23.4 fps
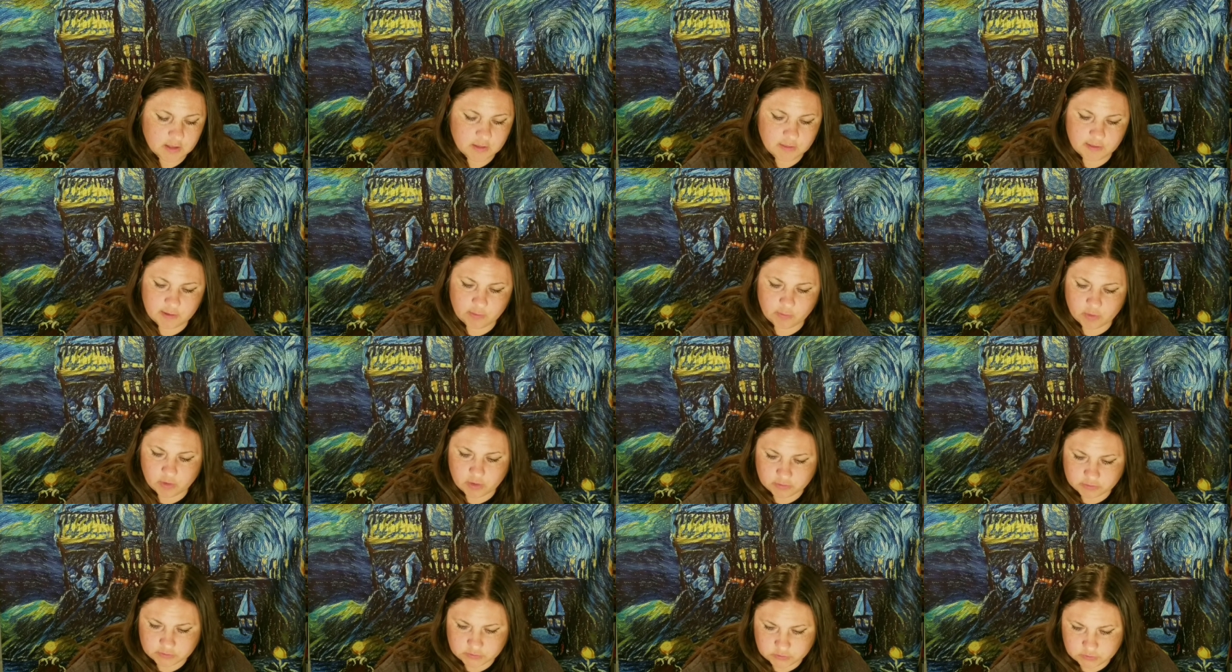they were
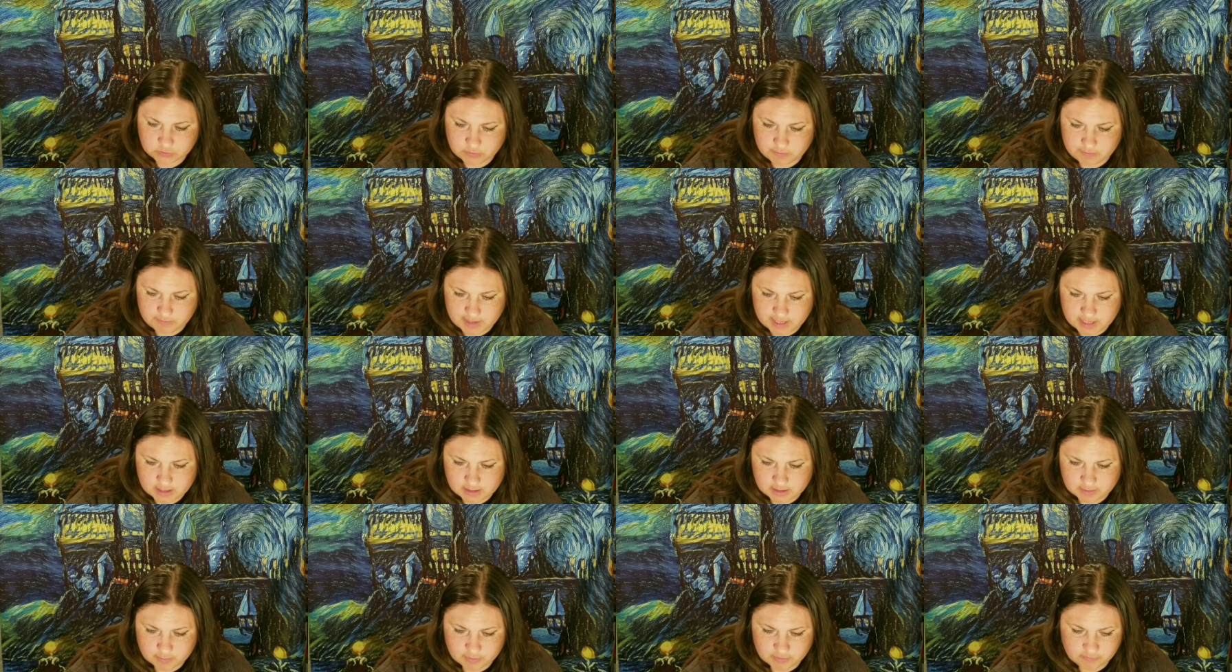also made
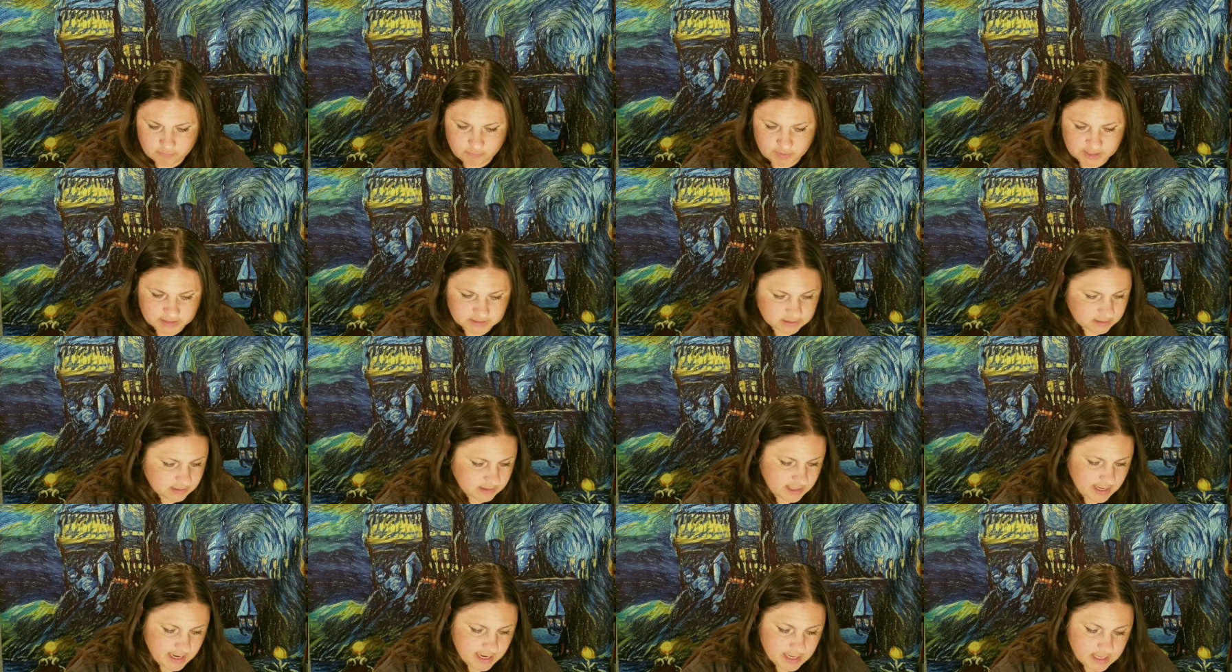up of
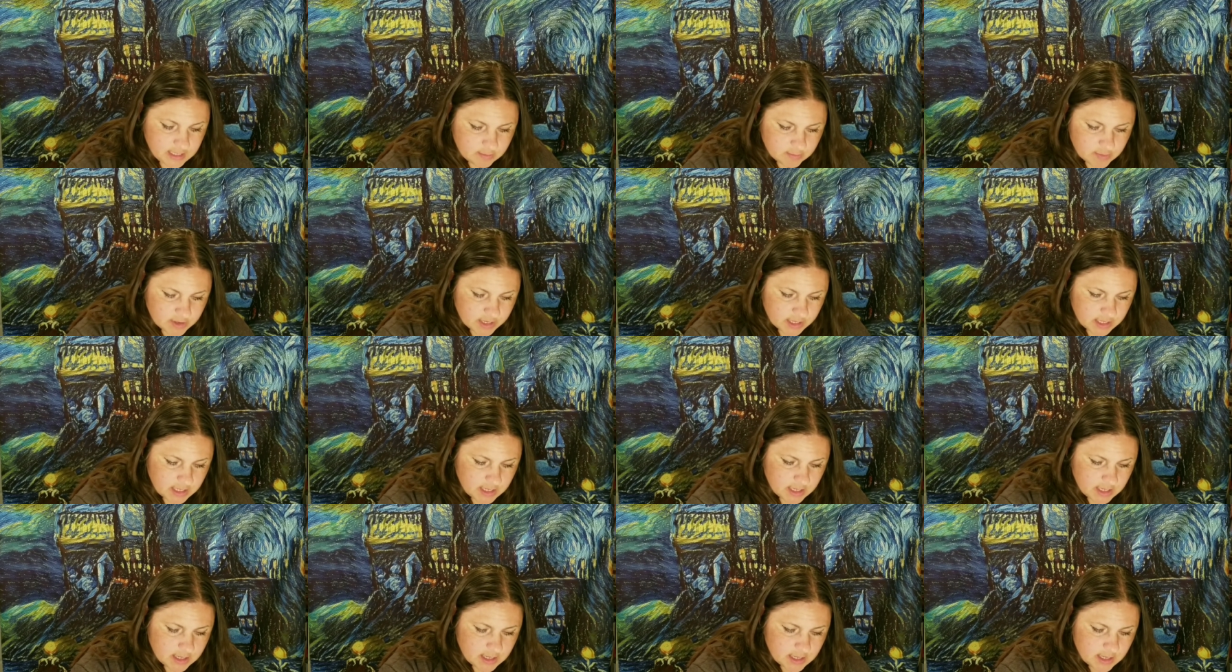basically
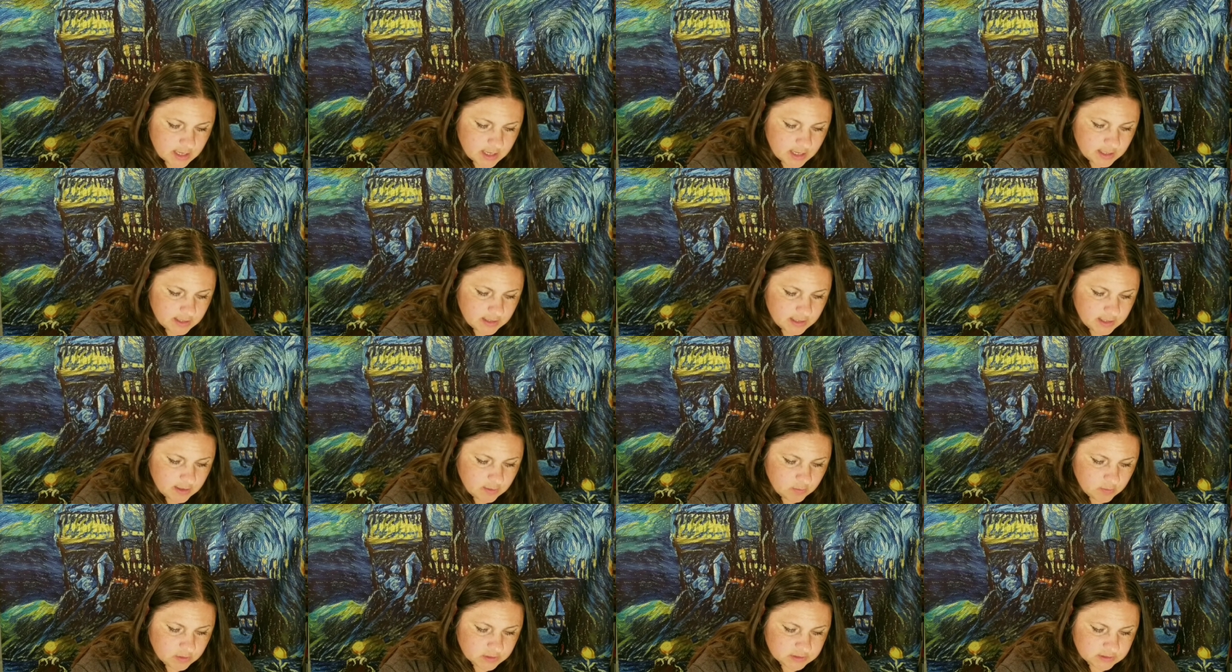anybody
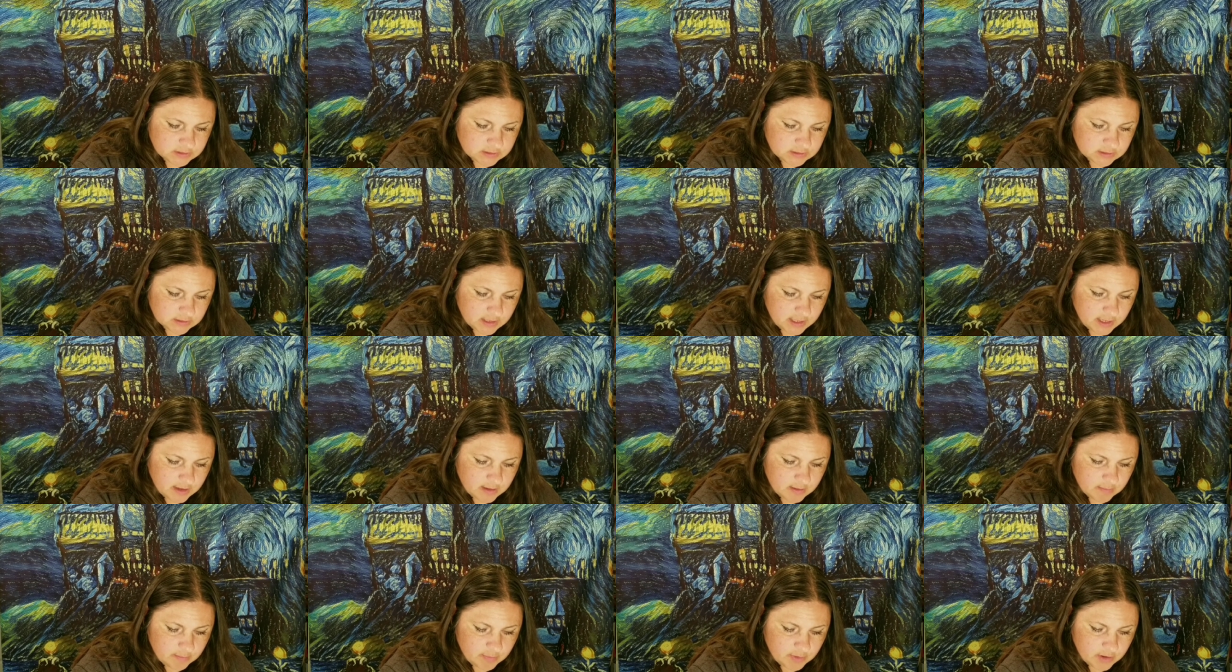that wasn't
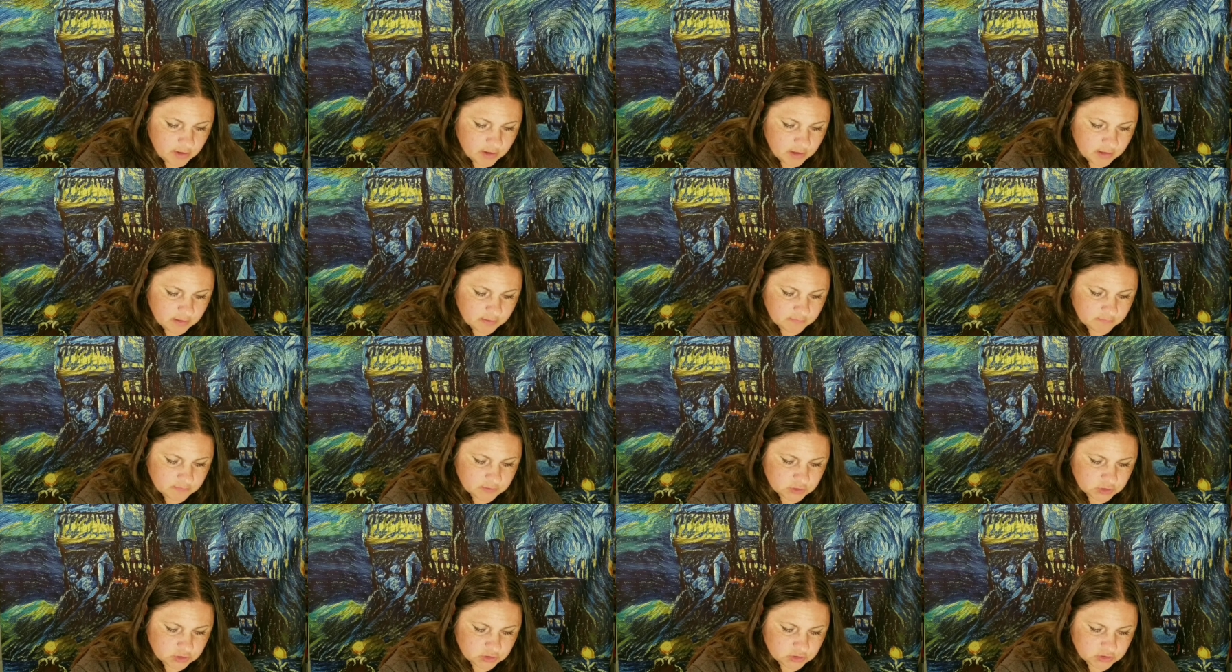like part of
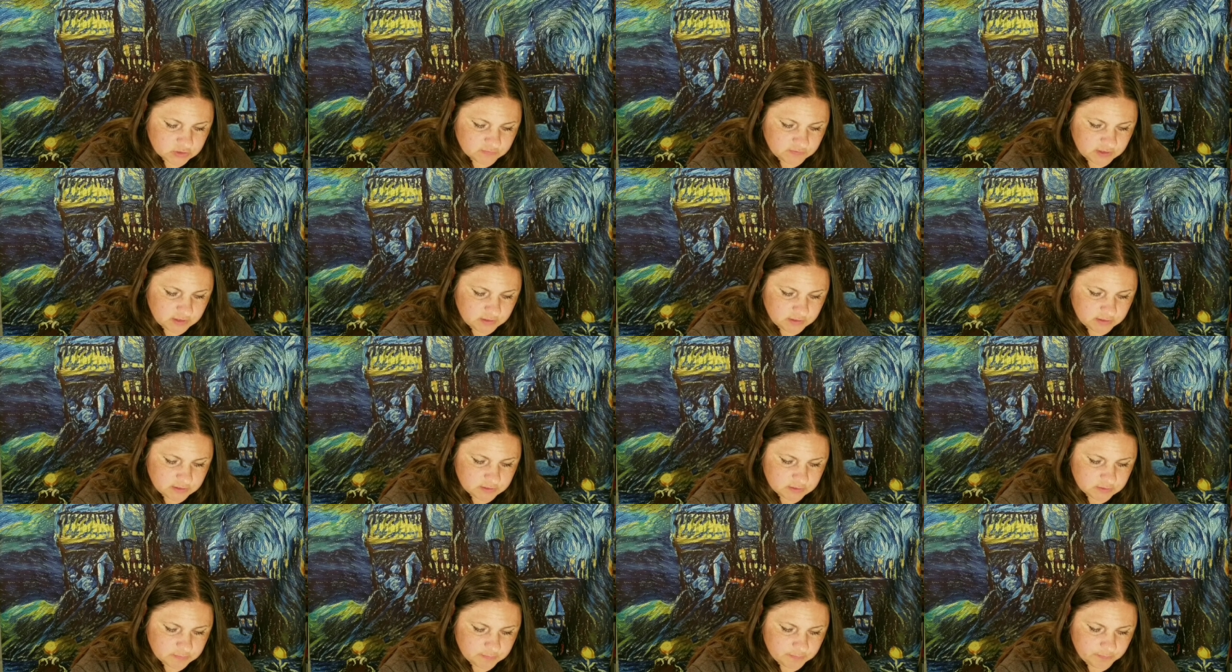the Church of
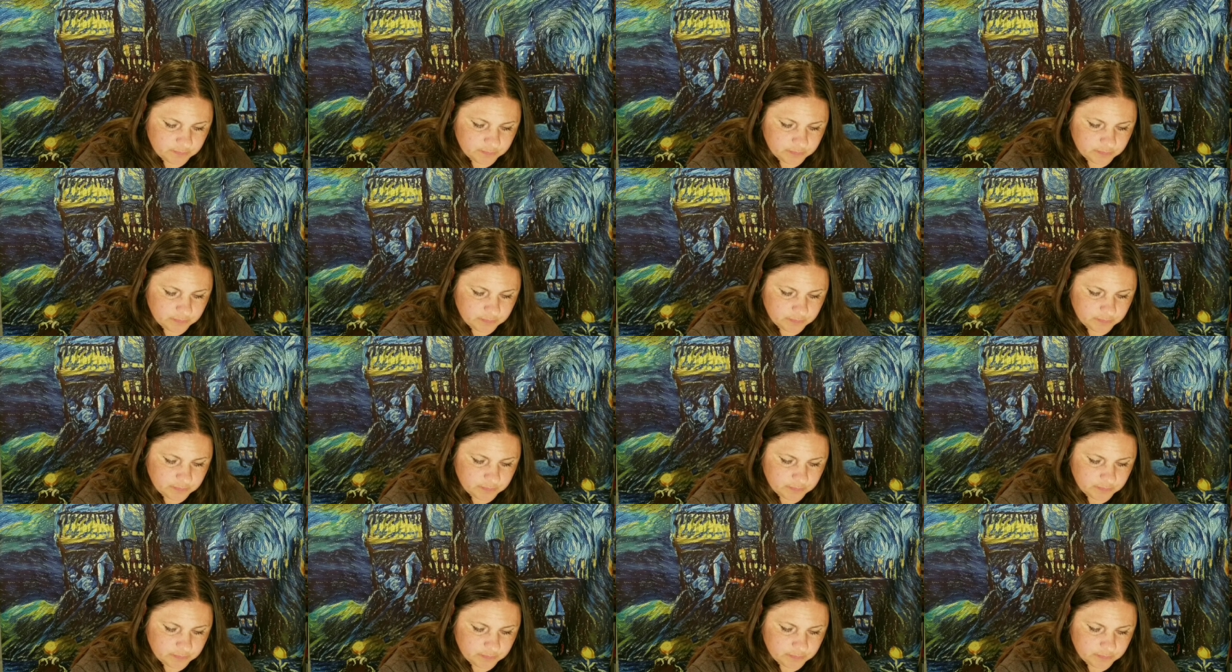England.